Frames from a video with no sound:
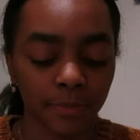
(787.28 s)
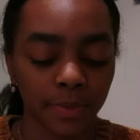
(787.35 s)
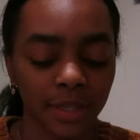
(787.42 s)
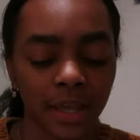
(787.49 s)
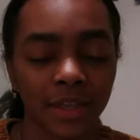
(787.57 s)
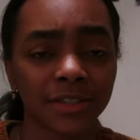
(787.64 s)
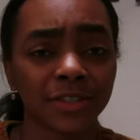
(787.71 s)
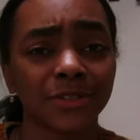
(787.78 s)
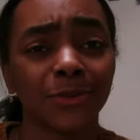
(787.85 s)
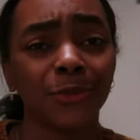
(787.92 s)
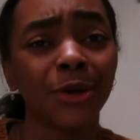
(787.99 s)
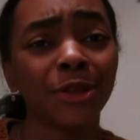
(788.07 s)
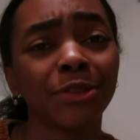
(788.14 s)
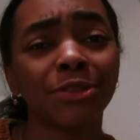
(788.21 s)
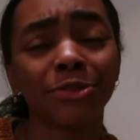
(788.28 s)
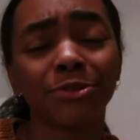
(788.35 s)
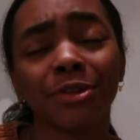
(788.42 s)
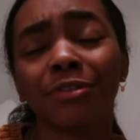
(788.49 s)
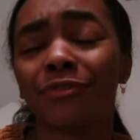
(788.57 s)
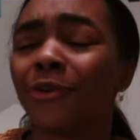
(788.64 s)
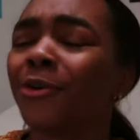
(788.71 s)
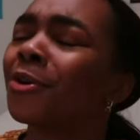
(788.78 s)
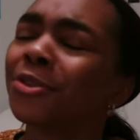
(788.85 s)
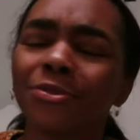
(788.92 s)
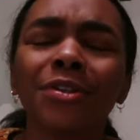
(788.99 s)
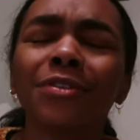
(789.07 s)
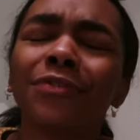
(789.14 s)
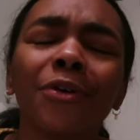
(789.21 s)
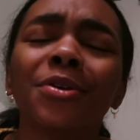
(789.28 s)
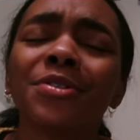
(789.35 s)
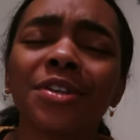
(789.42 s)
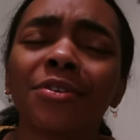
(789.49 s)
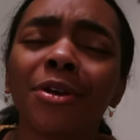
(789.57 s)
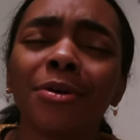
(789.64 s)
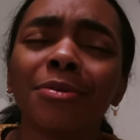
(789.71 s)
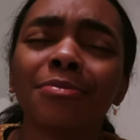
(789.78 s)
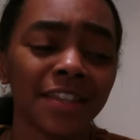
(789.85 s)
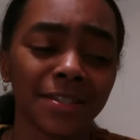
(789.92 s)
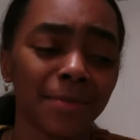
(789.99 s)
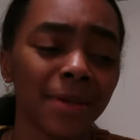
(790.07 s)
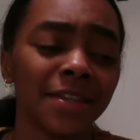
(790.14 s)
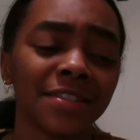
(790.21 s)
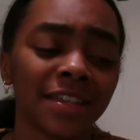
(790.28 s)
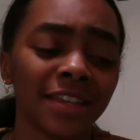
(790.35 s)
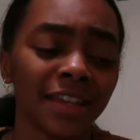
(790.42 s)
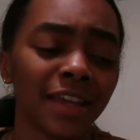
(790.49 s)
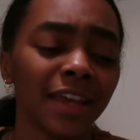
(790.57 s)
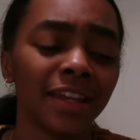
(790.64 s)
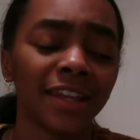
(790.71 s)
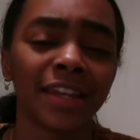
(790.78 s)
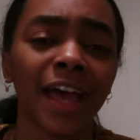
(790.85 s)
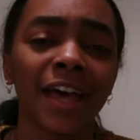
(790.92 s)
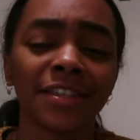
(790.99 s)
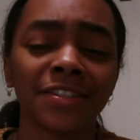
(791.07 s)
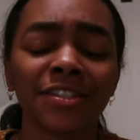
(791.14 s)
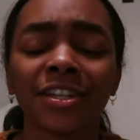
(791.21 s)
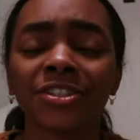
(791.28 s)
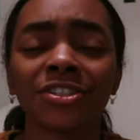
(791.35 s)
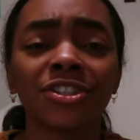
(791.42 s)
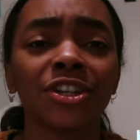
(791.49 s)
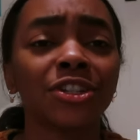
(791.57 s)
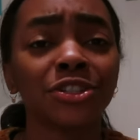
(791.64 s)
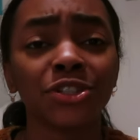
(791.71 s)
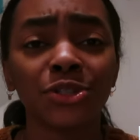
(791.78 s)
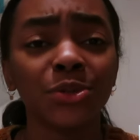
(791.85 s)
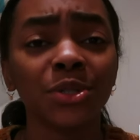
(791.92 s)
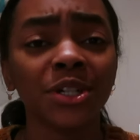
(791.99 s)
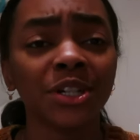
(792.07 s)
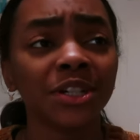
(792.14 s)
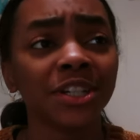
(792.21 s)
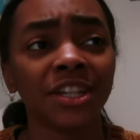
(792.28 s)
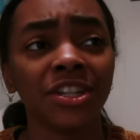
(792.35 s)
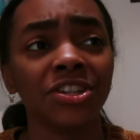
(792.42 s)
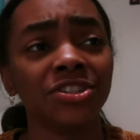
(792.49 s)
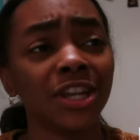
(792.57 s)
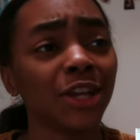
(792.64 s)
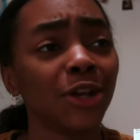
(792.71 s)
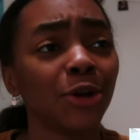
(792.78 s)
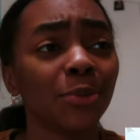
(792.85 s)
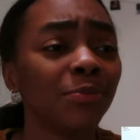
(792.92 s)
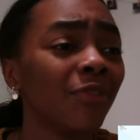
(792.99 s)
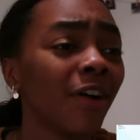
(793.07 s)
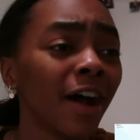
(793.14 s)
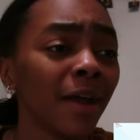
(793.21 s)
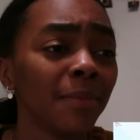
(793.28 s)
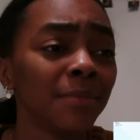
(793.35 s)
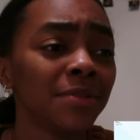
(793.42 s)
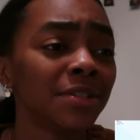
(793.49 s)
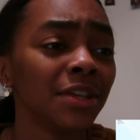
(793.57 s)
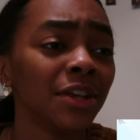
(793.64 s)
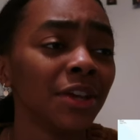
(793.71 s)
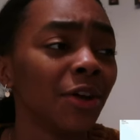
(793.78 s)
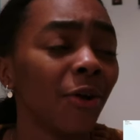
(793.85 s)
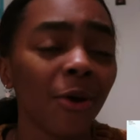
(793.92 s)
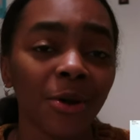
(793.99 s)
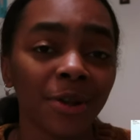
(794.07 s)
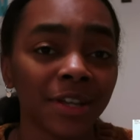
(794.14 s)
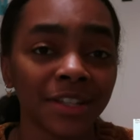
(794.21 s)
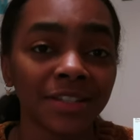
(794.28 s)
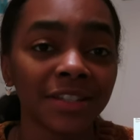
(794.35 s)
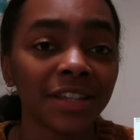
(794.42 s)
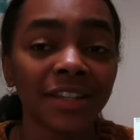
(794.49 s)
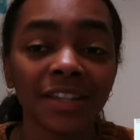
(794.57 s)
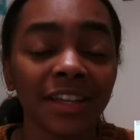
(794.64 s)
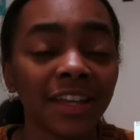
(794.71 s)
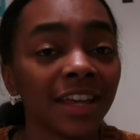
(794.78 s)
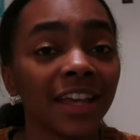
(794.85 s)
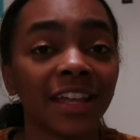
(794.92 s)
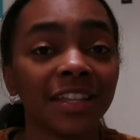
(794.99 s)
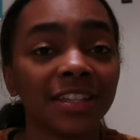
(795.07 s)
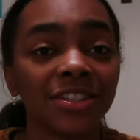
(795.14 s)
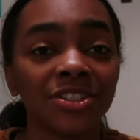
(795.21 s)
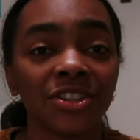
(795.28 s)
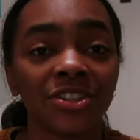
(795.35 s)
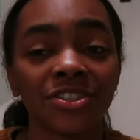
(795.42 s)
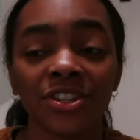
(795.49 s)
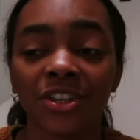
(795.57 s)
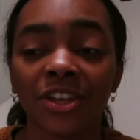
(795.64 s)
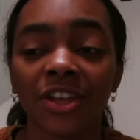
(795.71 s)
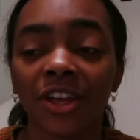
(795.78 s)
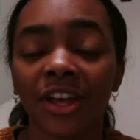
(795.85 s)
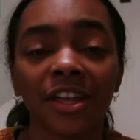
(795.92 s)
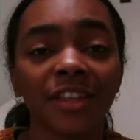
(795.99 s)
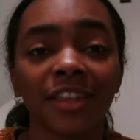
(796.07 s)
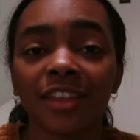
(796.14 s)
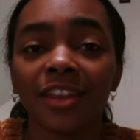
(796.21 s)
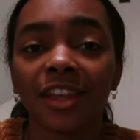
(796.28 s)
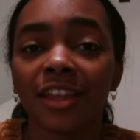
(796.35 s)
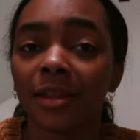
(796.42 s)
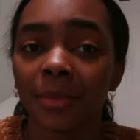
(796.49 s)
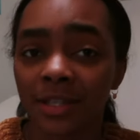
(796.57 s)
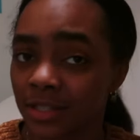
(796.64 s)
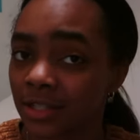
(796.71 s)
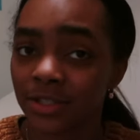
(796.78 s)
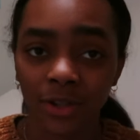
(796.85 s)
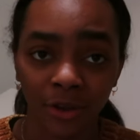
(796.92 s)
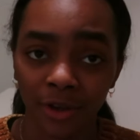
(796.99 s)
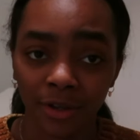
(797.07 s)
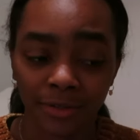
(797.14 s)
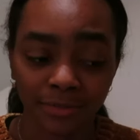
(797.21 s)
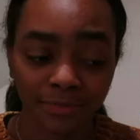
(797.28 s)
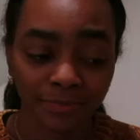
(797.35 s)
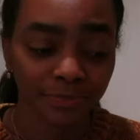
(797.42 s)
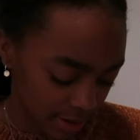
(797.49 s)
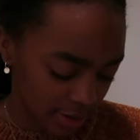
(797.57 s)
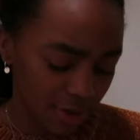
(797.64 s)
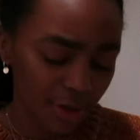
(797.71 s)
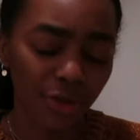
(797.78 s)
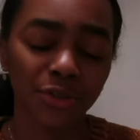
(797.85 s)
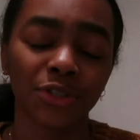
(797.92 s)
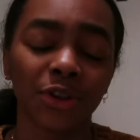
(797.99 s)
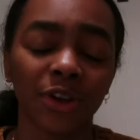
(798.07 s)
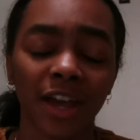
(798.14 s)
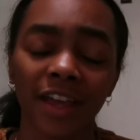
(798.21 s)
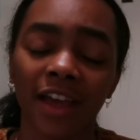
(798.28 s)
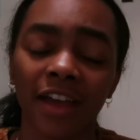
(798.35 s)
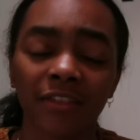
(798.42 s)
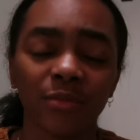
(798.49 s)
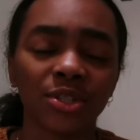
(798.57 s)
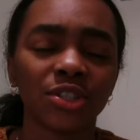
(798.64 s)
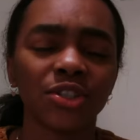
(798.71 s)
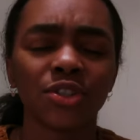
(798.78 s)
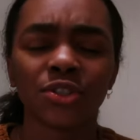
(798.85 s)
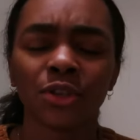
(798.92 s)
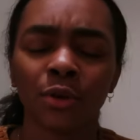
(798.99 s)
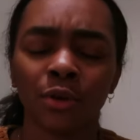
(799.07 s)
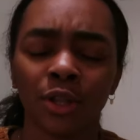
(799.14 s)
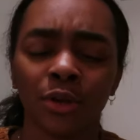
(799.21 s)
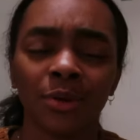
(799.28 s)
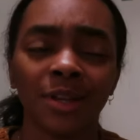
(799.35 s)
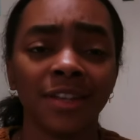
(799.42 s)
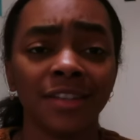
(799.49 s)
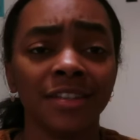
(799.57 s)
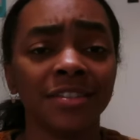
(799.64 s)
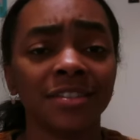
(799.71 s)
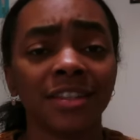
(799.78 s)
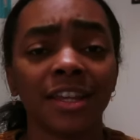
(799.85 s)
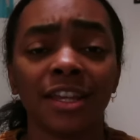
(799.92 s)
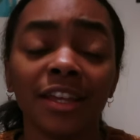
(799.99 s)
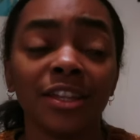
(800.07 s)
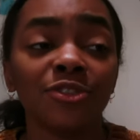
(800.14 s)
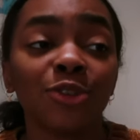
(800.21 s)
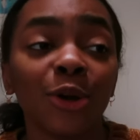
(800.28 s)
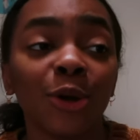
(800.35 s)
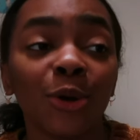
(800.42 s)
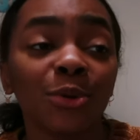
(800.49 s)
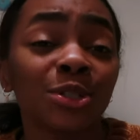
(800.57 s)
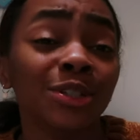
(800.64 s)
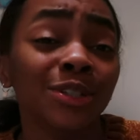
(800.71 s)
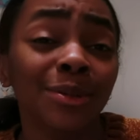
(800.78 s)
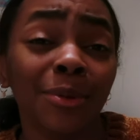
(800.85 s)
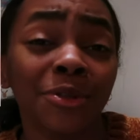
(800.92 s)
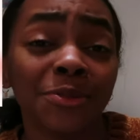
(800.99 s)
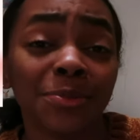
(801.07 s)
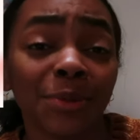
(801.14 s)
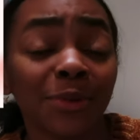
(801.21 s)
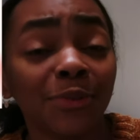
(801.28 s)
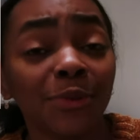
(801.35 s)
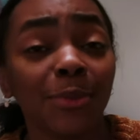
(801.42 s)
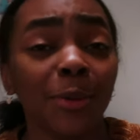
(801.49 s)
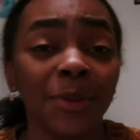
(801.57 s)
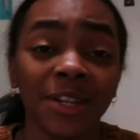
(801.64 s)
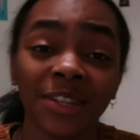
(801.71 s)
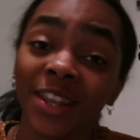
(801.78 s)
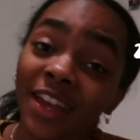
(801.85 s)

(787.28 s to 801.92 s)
yes, 134340 is amazing, and it has such Suga and j-hope vibes on it. It's just an amazing song. Another song I have, which is a solo, is Intro to the Most Beautiful Moment in